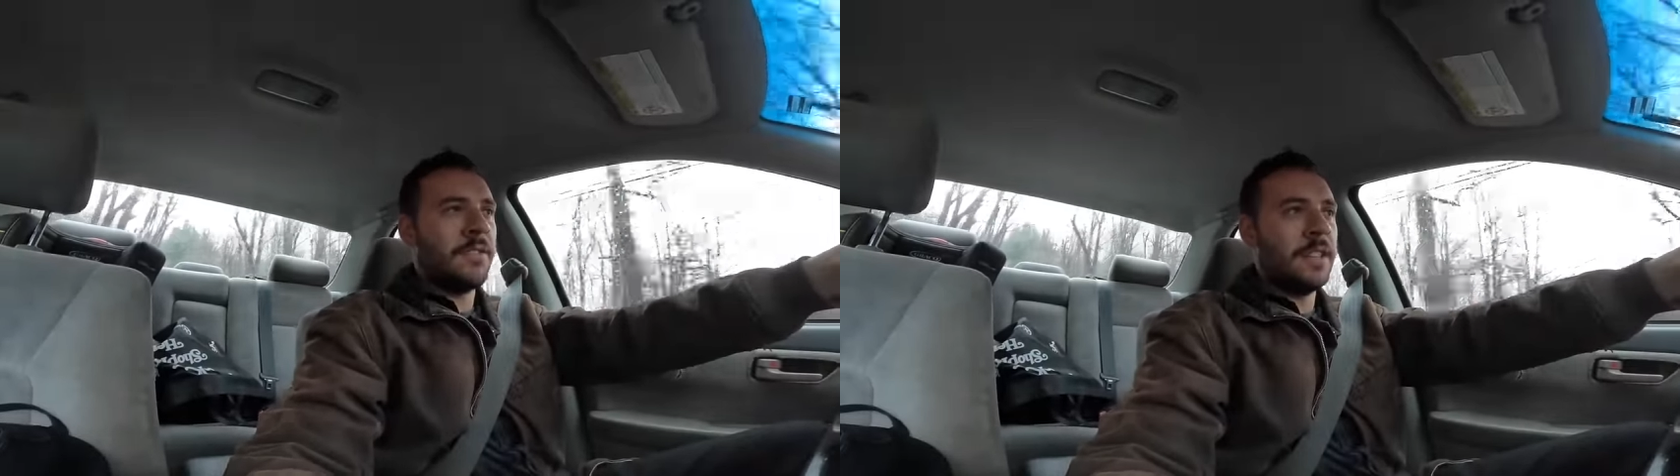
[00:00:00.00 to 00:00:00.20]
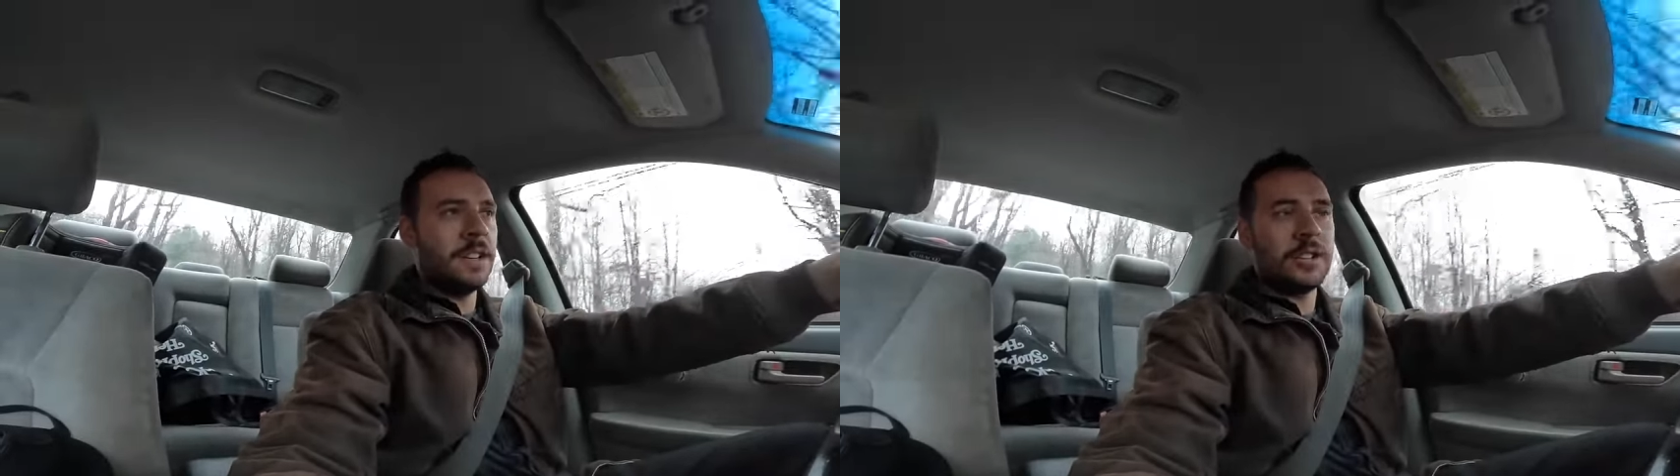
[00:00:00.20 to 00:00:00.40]

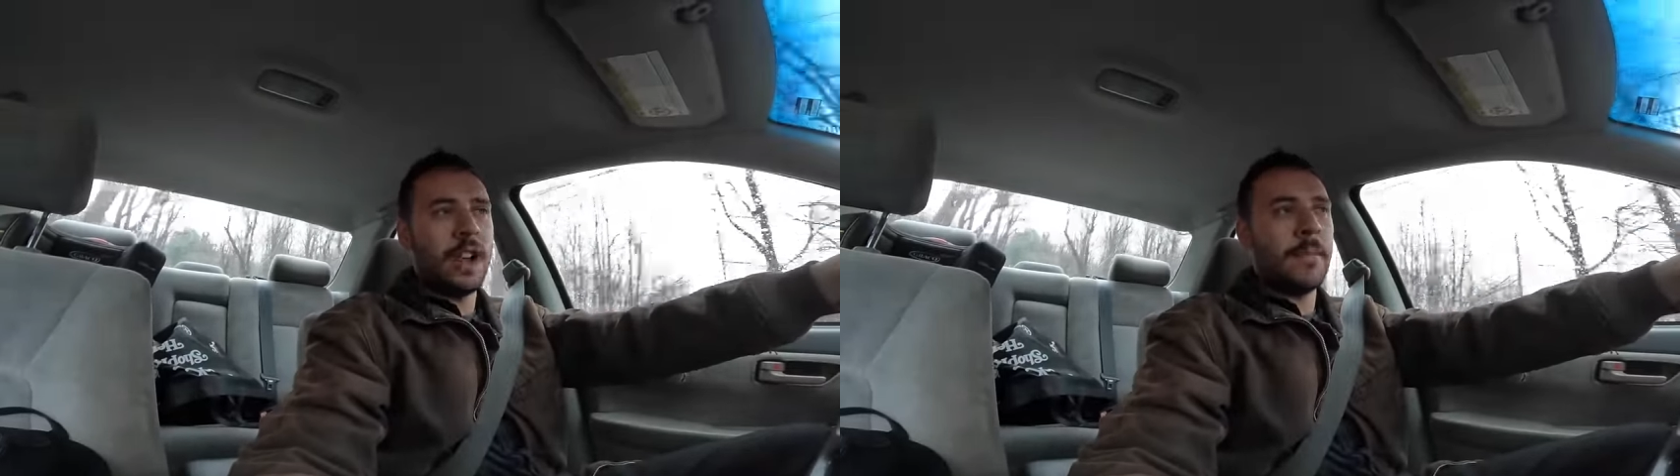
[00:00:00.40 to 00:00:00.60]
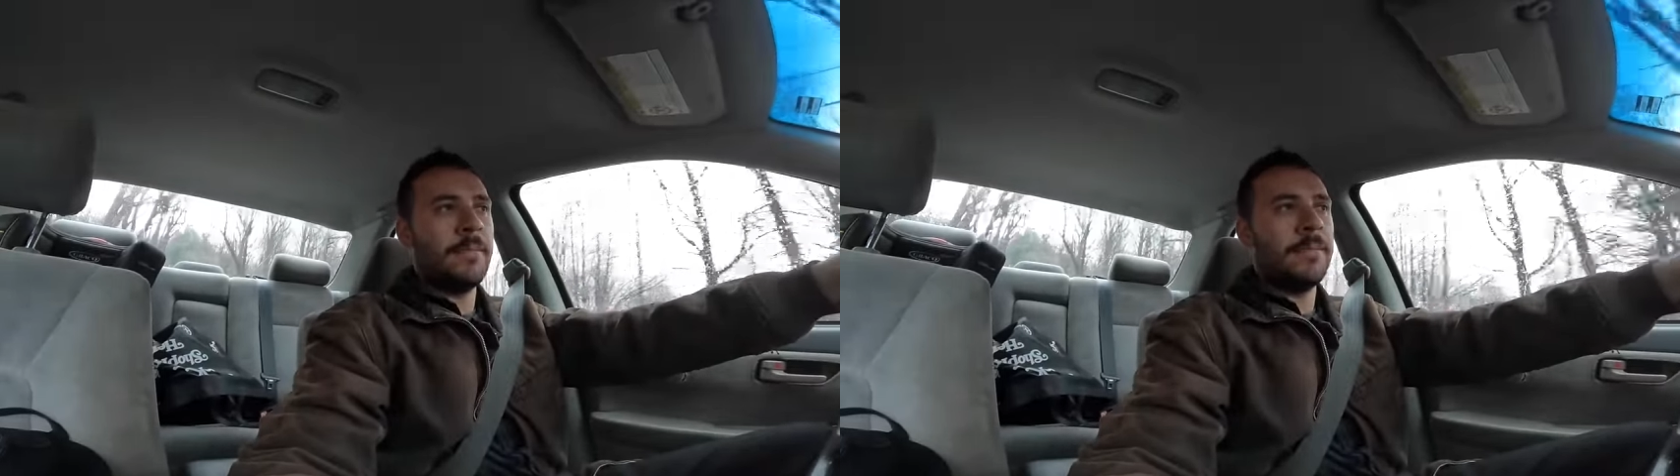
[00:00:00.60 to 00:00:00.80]
finished
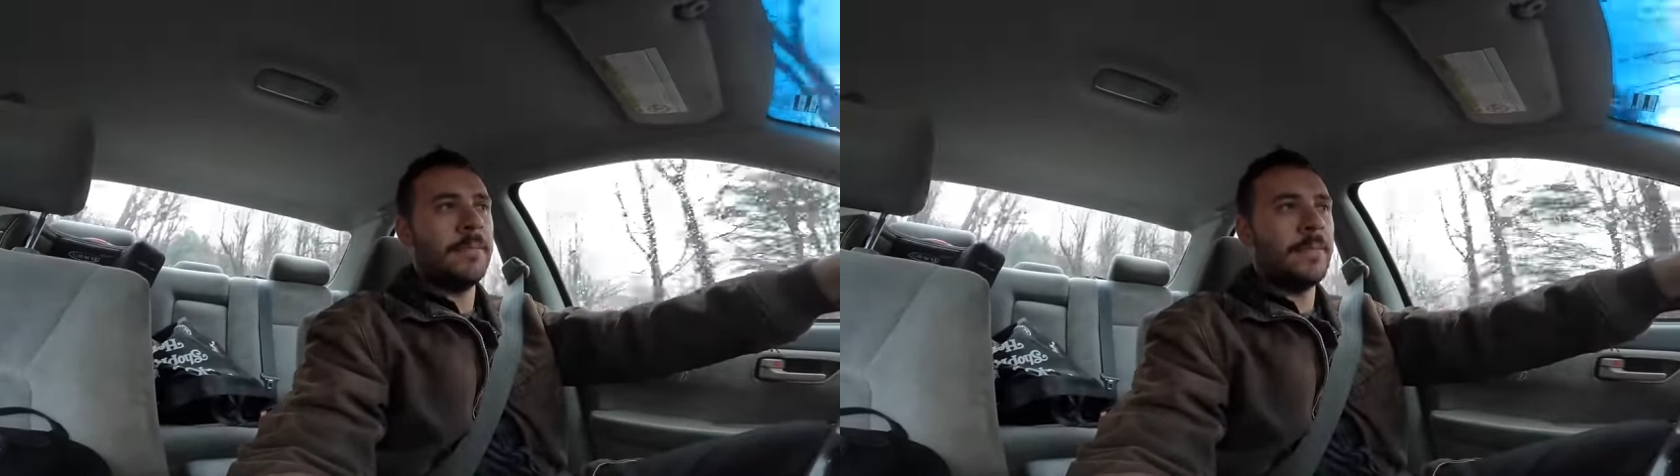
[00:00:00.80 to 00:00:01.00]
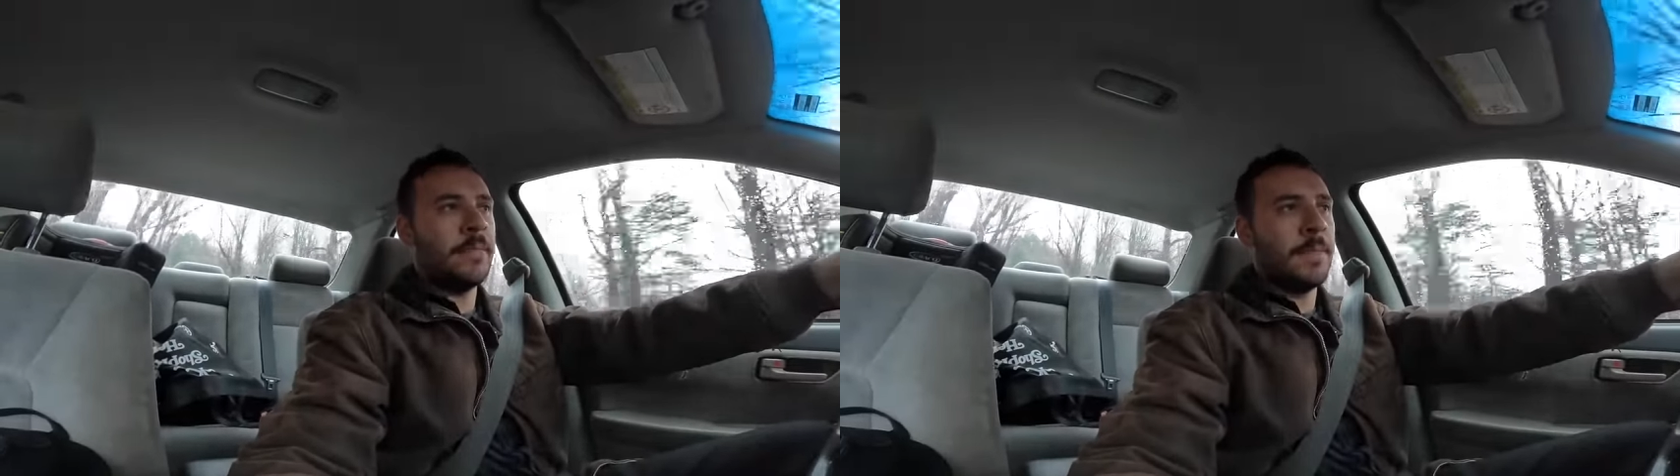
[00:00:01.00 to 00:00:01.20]
up,
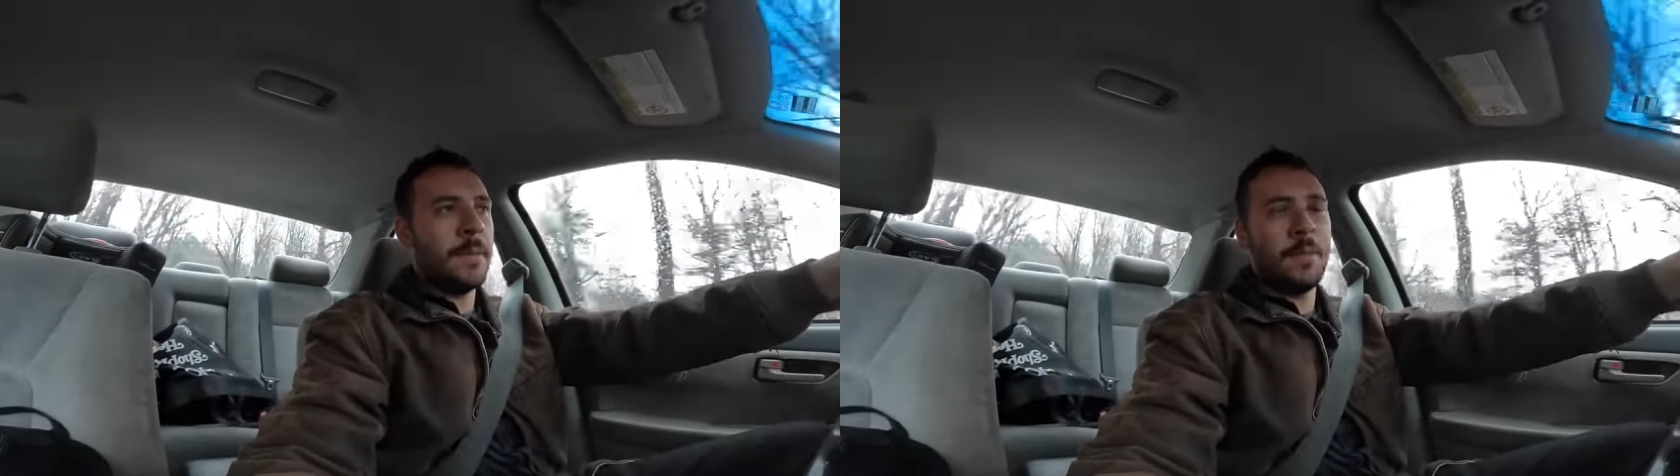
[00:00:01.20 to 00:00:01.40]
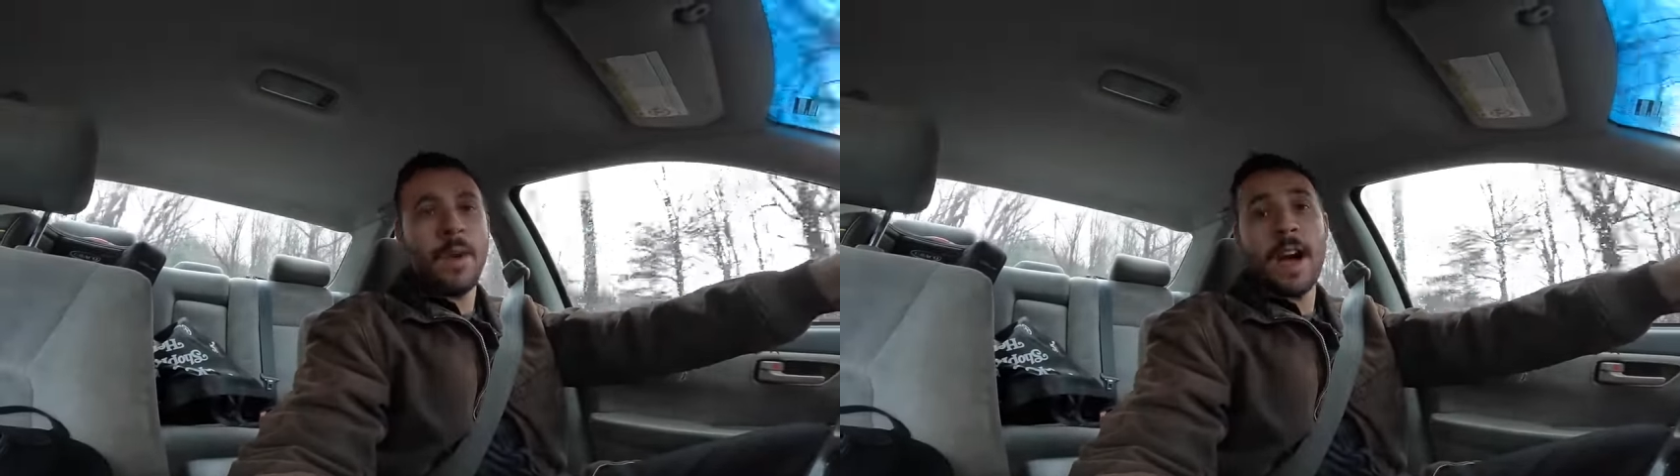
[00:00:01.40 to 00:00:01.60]

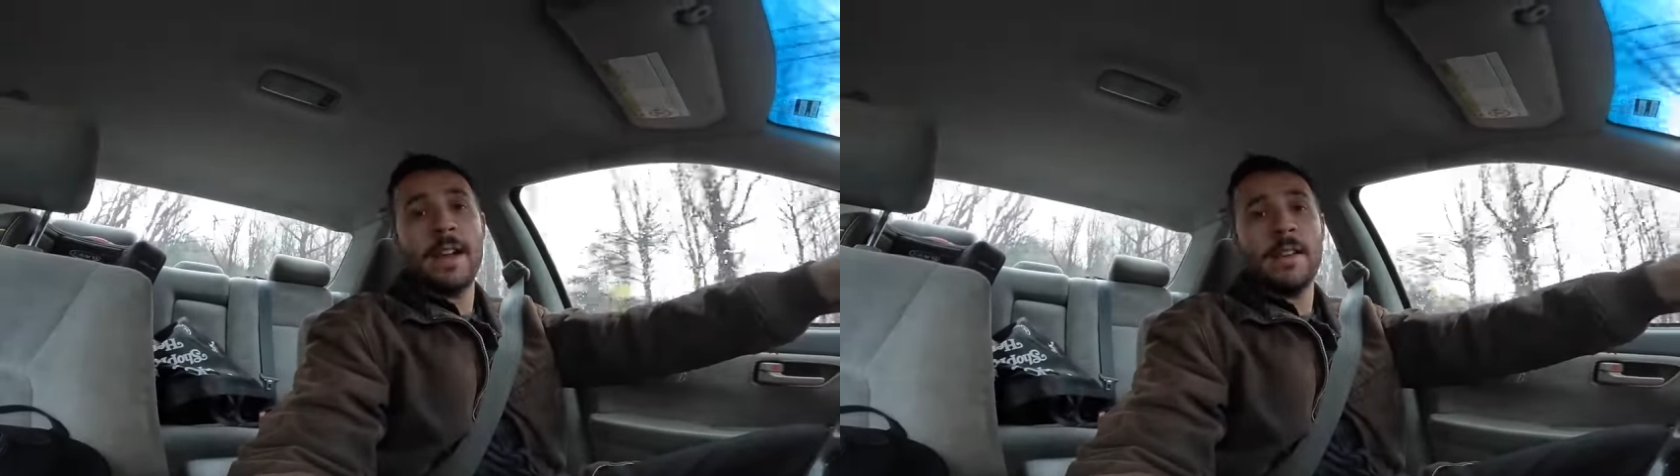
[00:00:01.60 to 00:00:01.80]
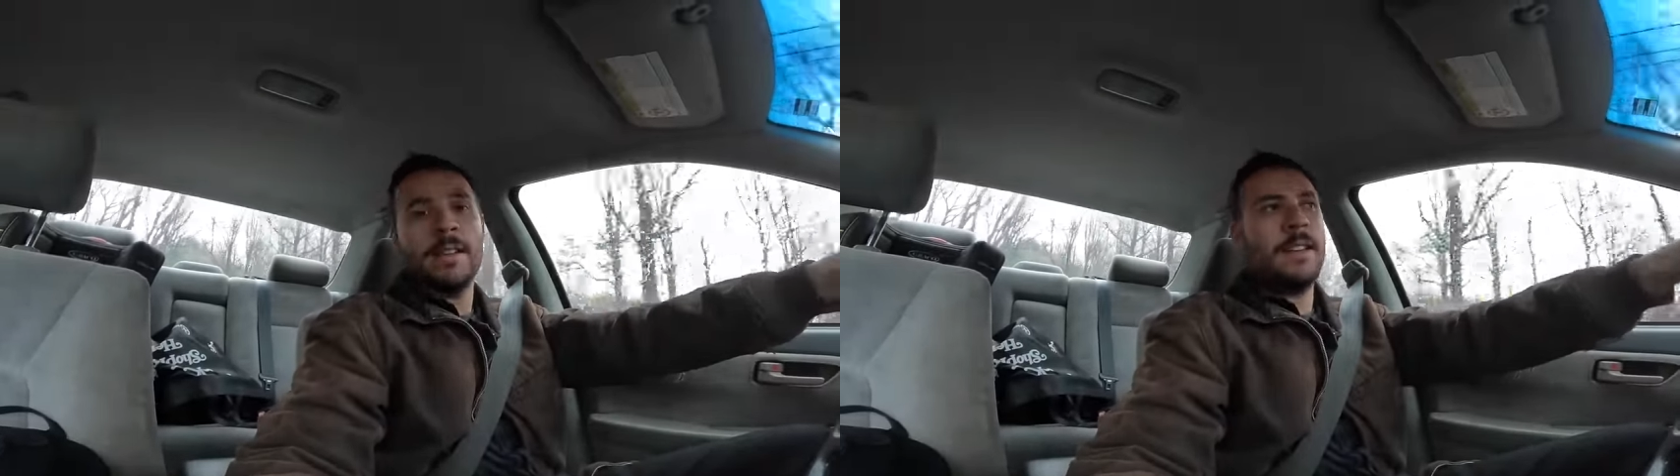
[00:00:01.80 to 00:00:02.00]
maybe
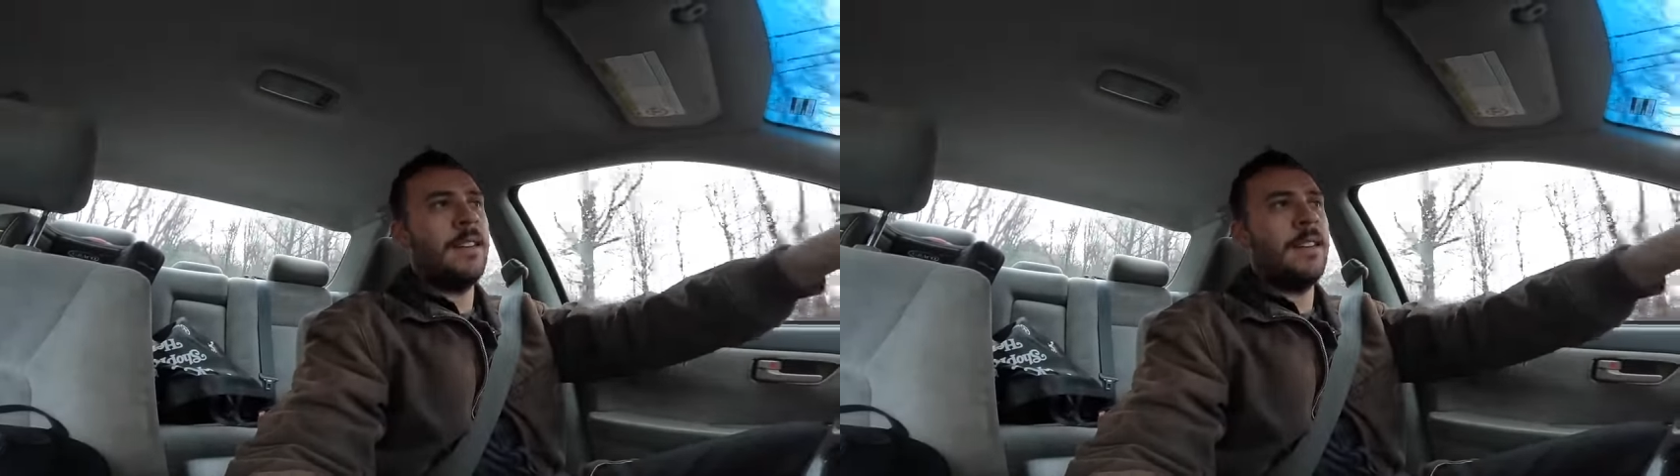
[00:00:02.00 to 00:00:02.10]
wired,